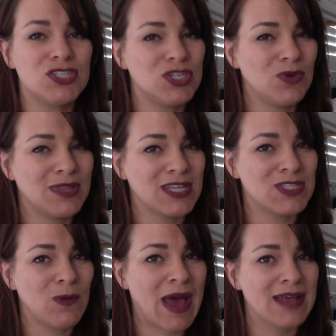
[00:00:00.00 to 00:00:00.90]
to you
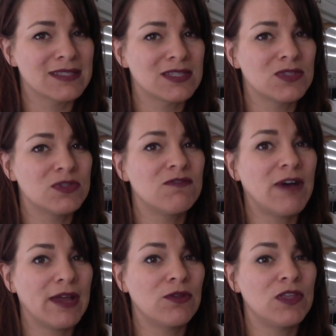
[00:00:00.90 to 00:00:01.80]
unless you ask. So it's
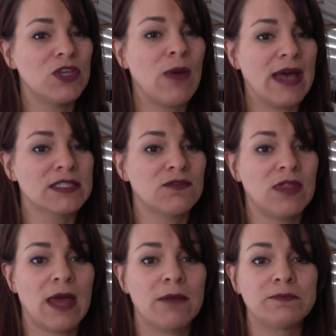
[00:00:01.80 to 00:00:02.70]
vital that you ask for
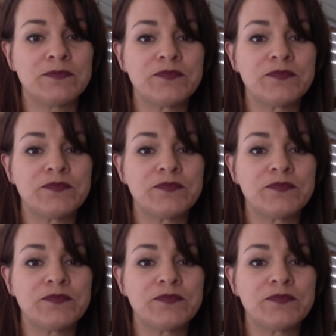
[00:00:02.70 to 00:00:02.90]
that.